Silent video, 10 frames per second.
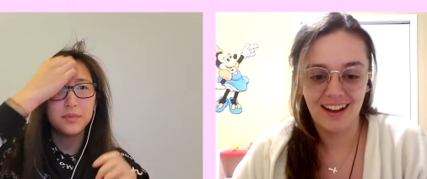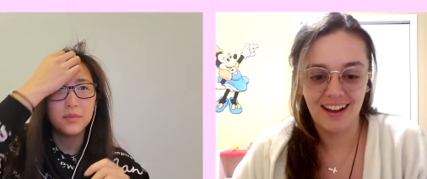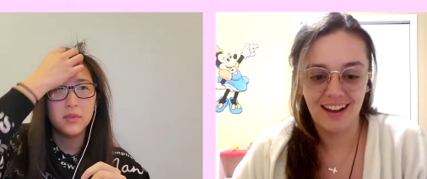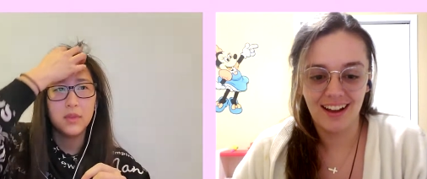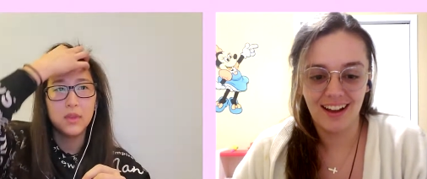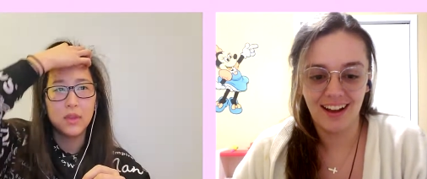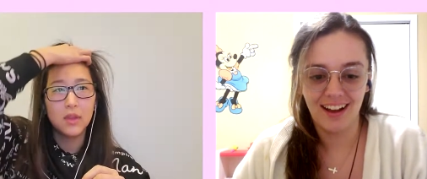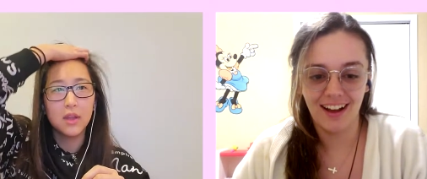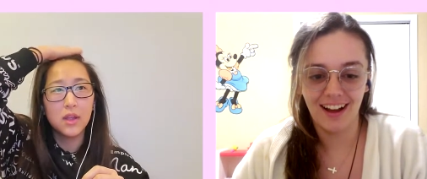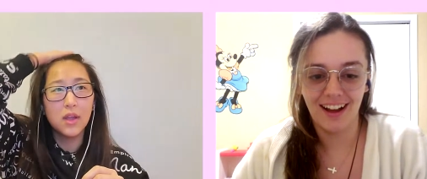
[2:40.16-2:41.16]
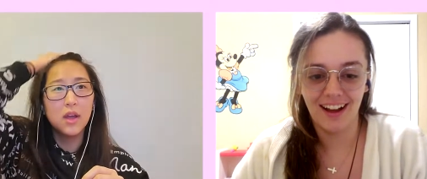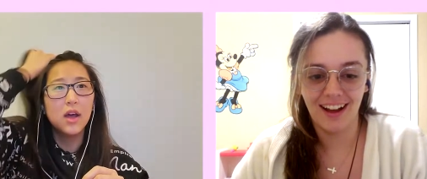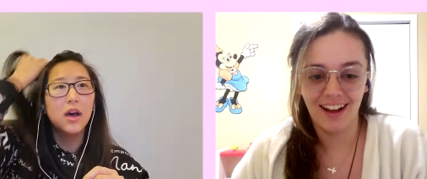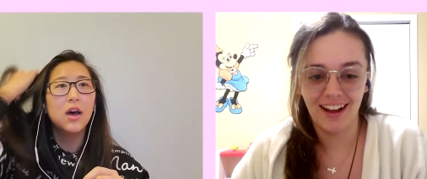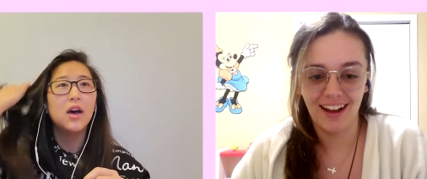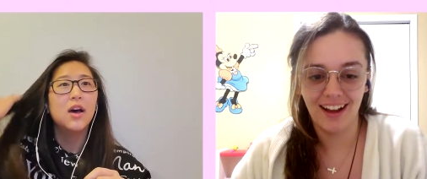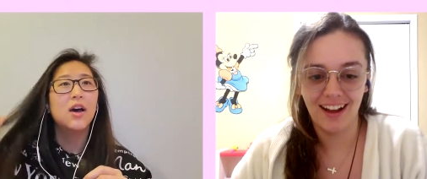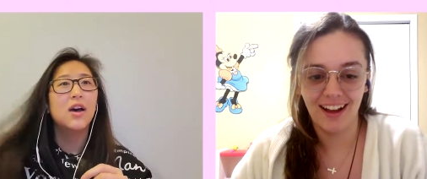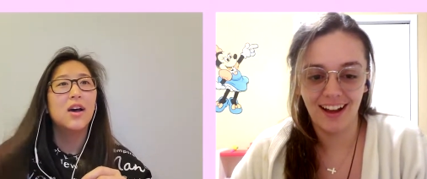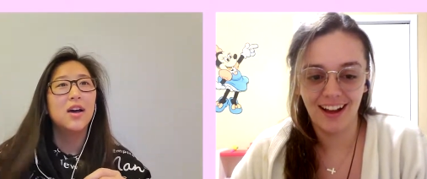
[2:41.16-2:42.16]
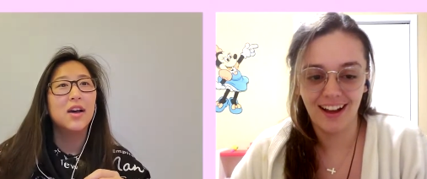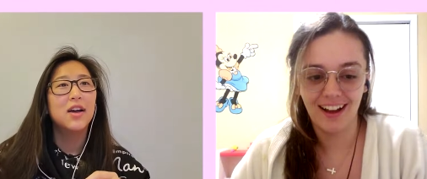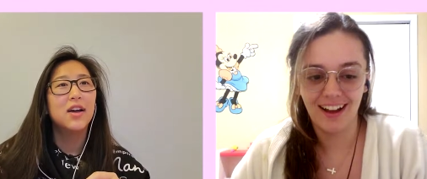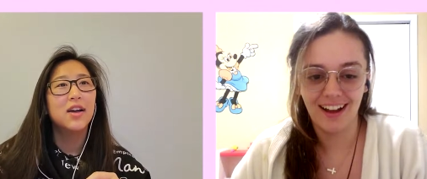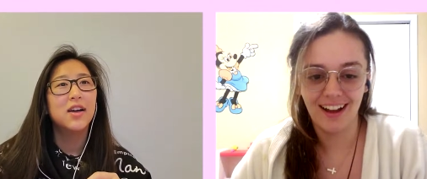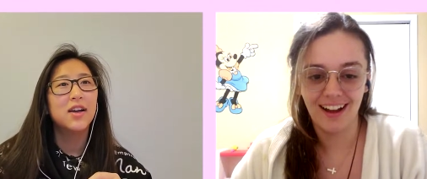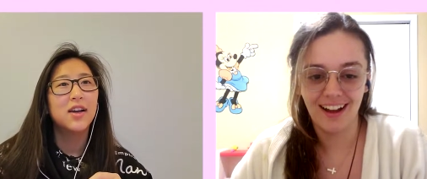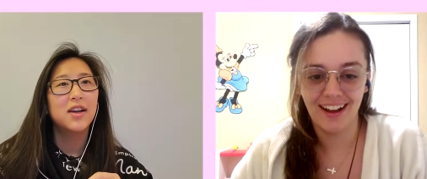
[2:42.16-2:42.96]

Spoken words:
Nobody speaks.